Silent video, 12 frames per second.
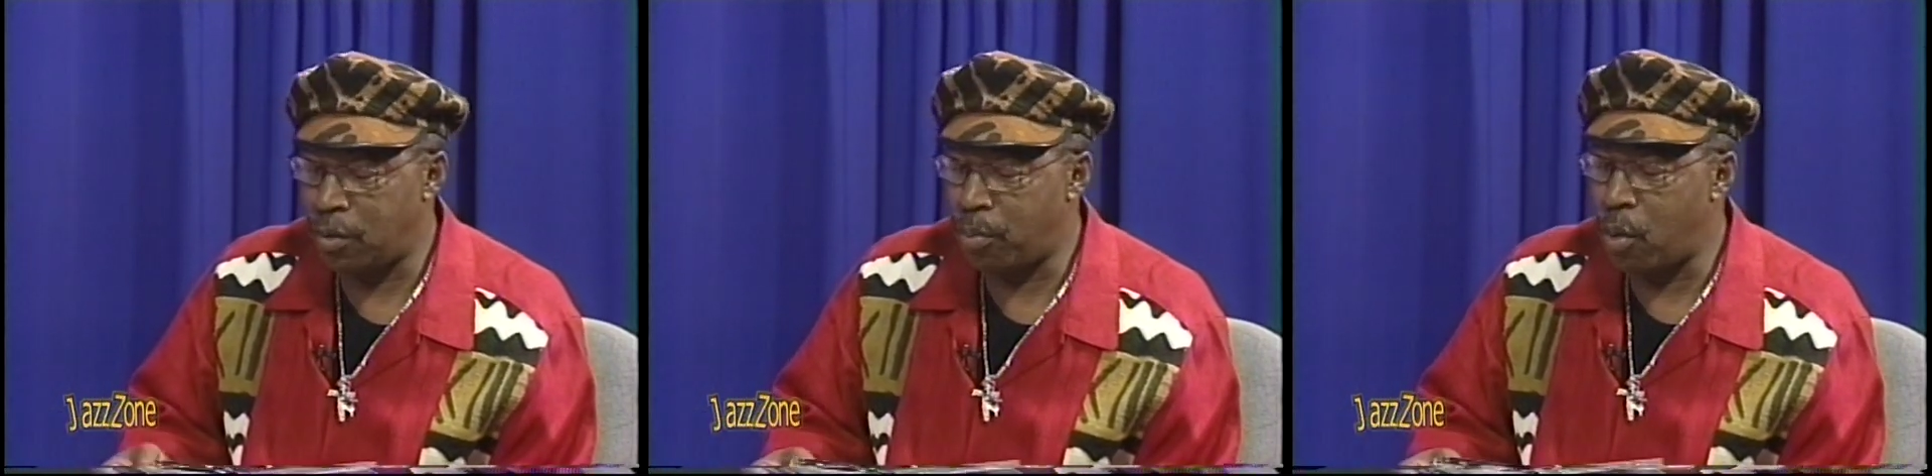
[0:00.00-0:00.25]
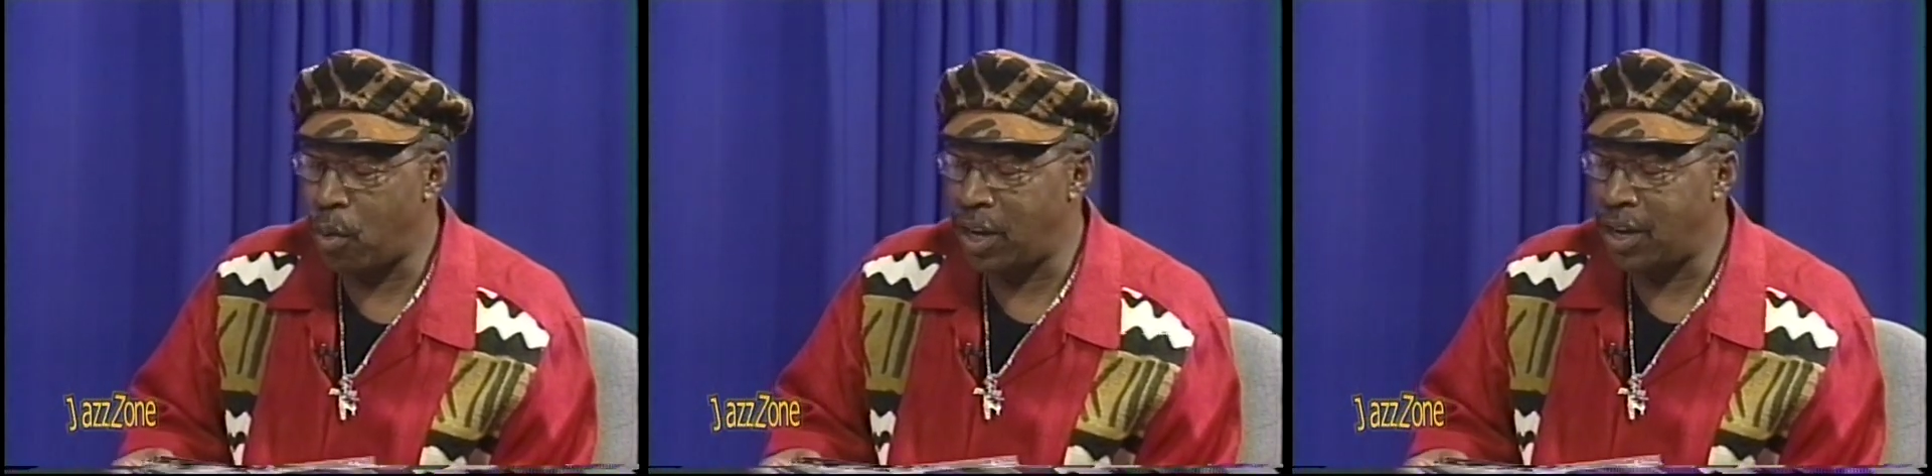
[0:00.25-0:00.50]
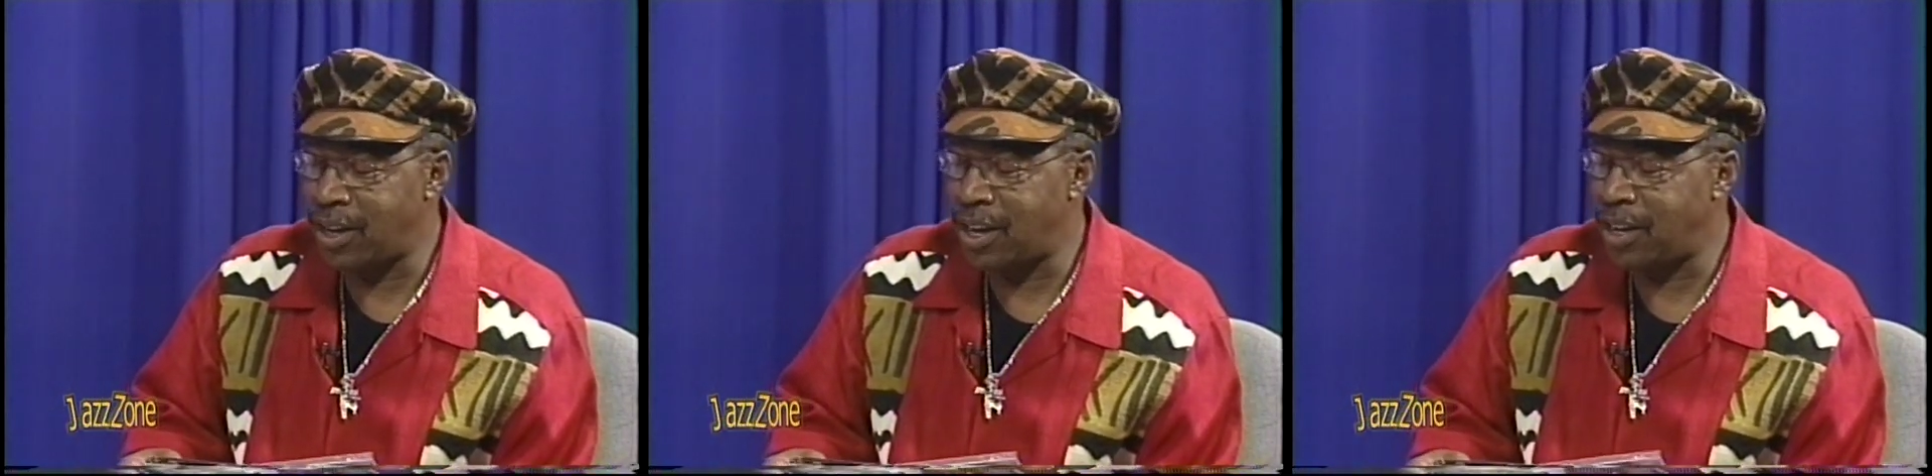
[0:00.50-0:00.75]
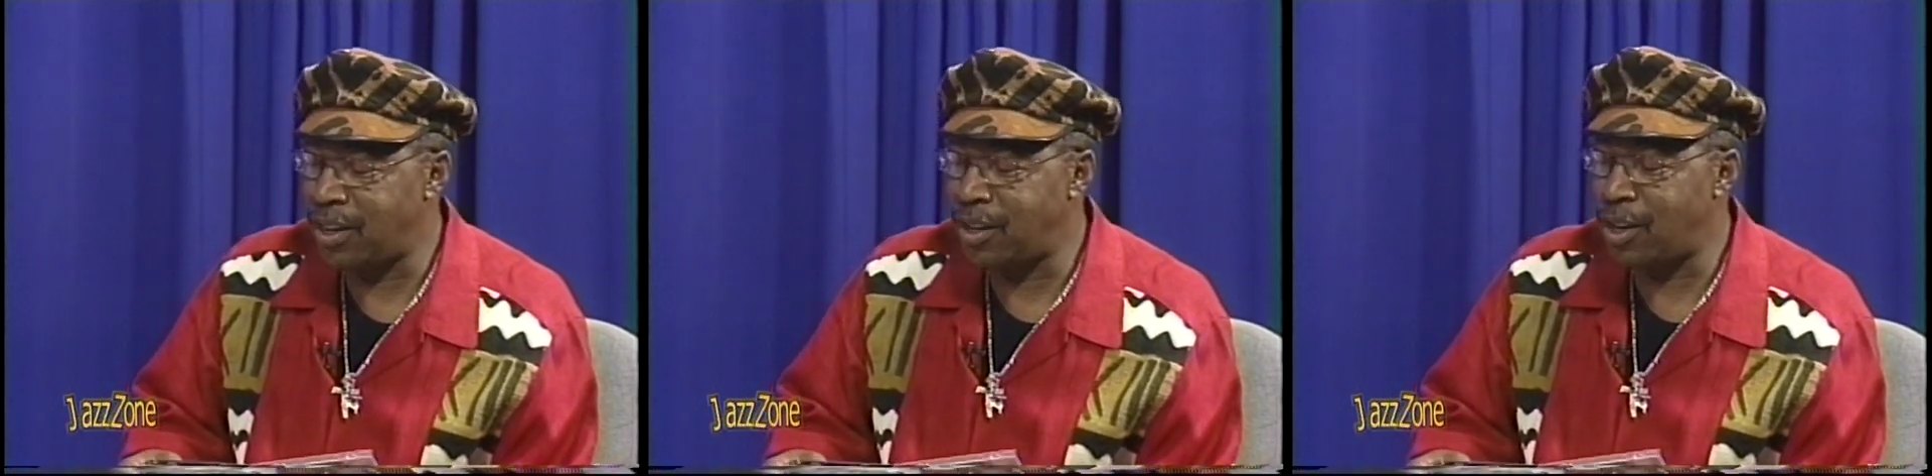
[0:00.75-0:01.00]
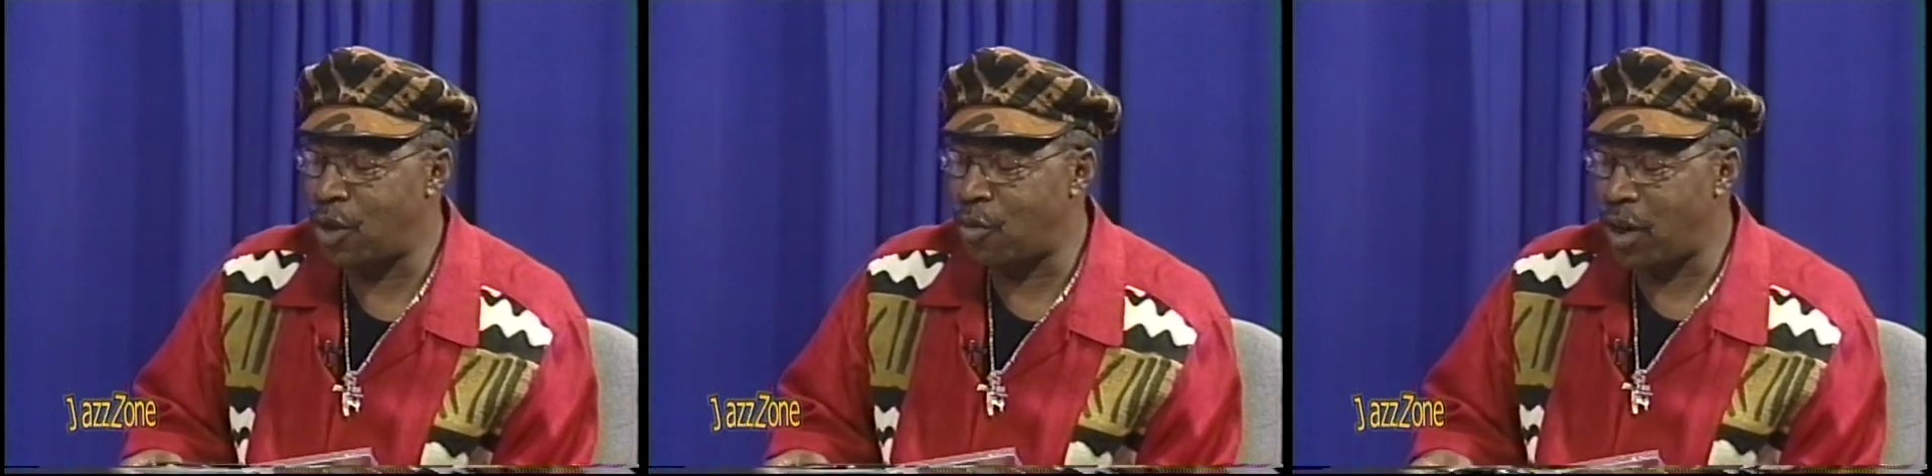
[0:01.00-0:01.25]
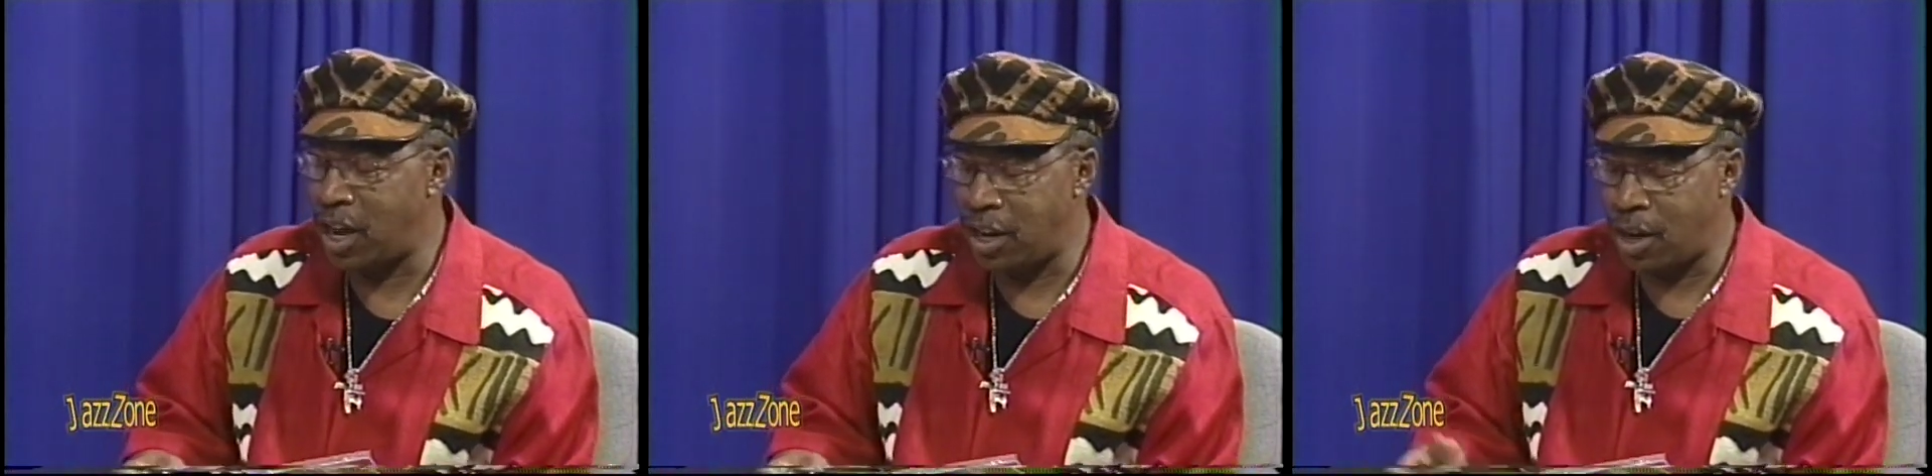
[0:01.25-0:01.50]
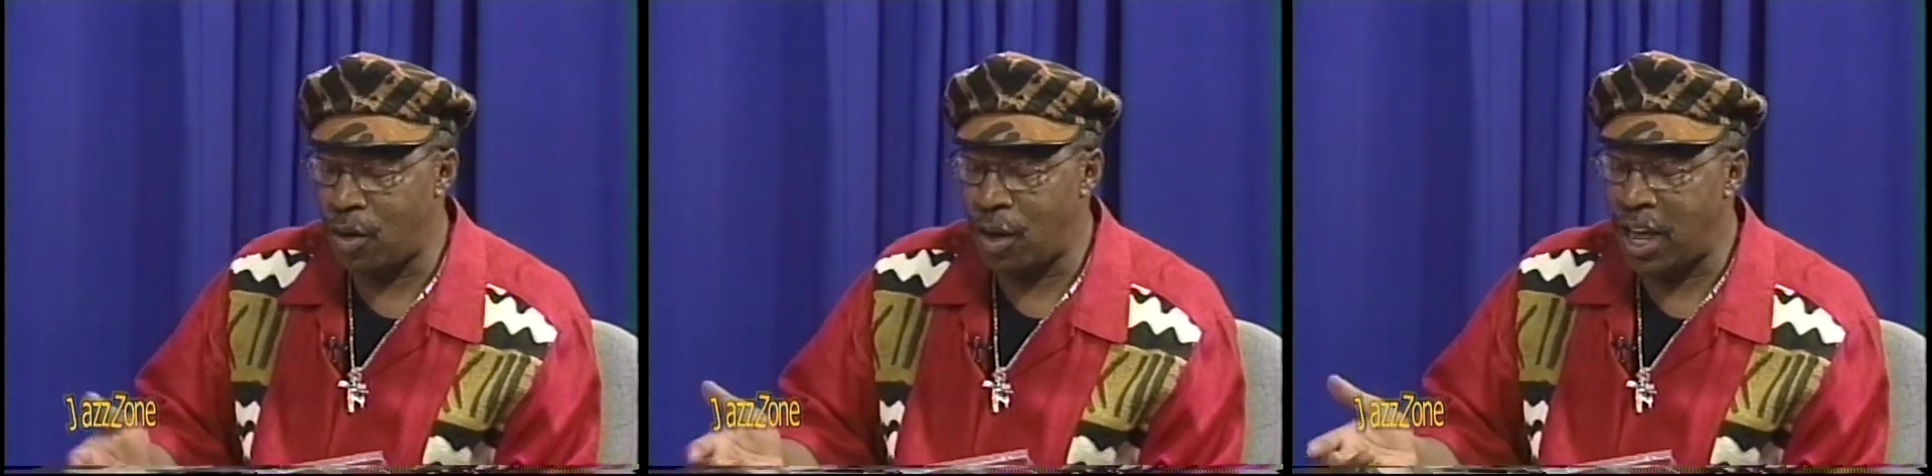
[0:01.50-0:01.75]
point in radio